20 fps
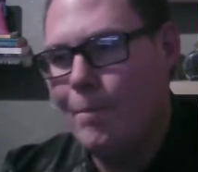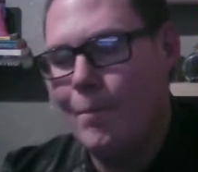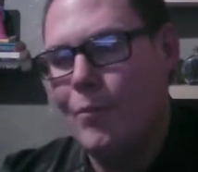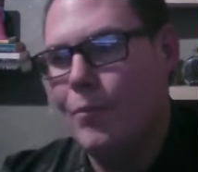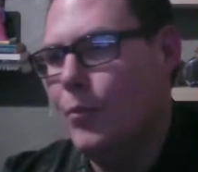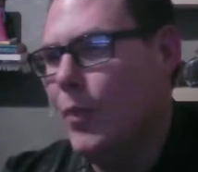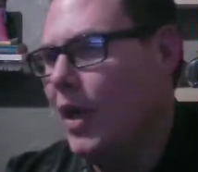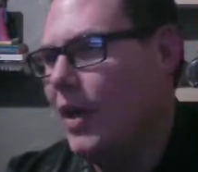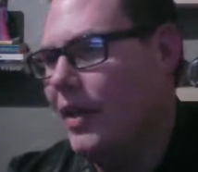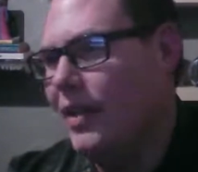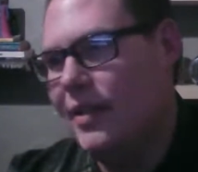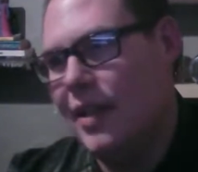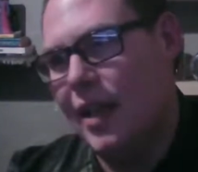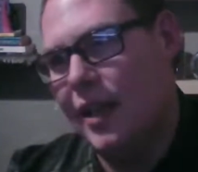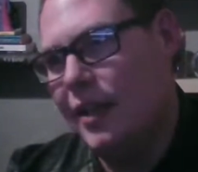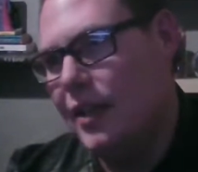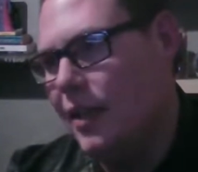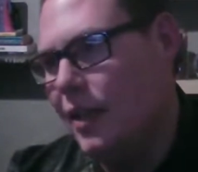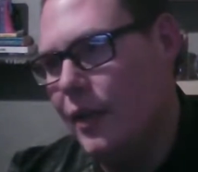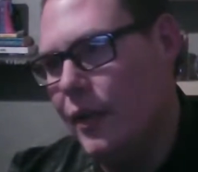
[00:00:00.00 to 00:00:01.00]
Money's
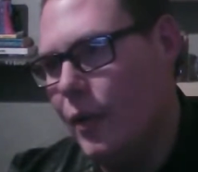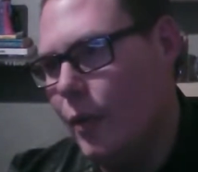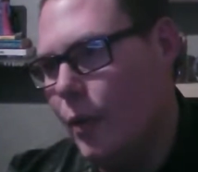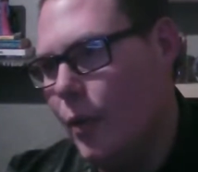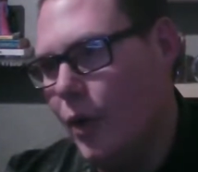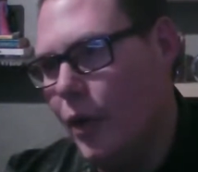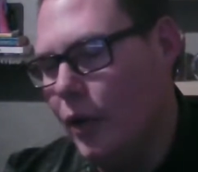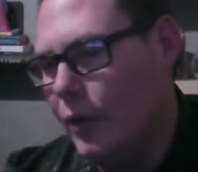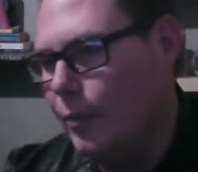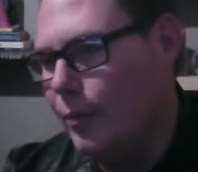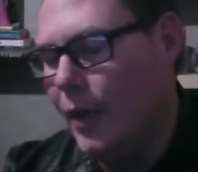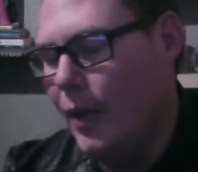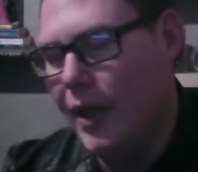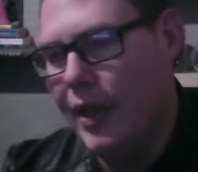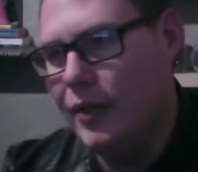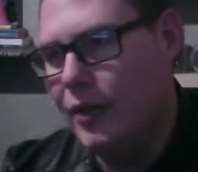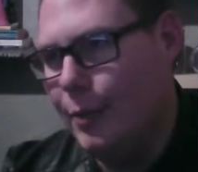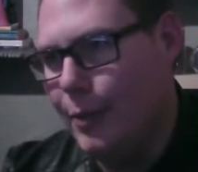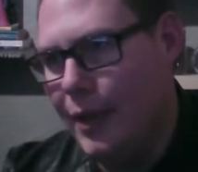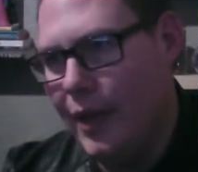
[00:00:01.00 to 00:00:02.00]
not the end of the world.
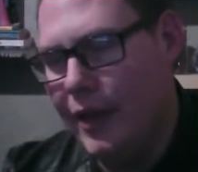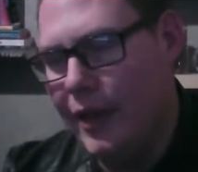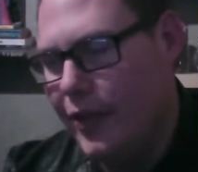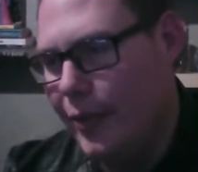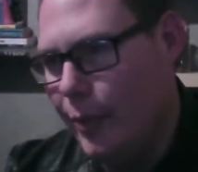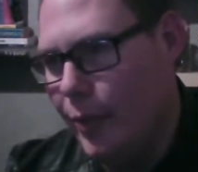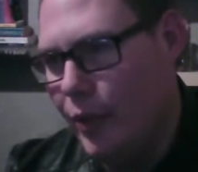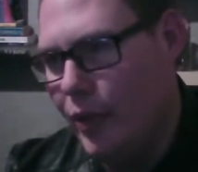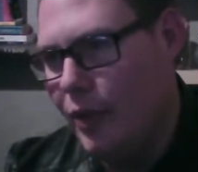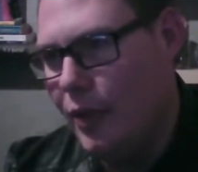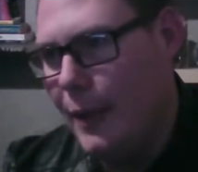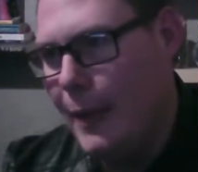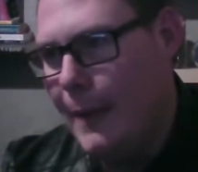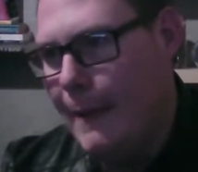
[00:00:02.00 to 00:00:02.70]
Money's replaceable.